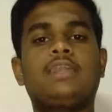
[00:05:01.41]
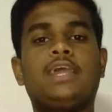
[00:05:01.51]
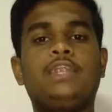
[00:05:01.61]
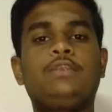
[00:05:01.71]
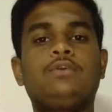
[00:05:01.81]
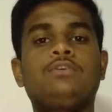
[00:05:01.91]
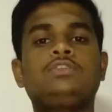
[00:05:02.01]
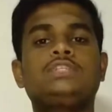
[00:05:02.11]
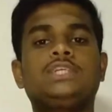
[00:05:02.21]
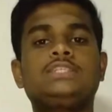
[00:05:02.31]
right to
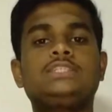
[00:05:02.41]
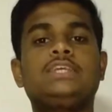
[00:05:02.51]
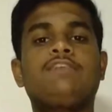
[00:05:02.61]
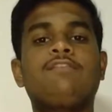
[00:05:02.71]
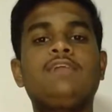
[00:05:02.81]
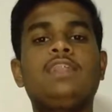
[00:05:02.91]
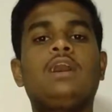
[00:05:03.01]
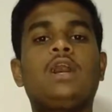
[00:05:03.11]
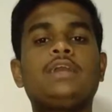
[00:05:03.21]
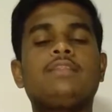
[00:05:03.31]
change every
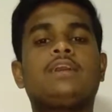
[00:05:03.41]
law in the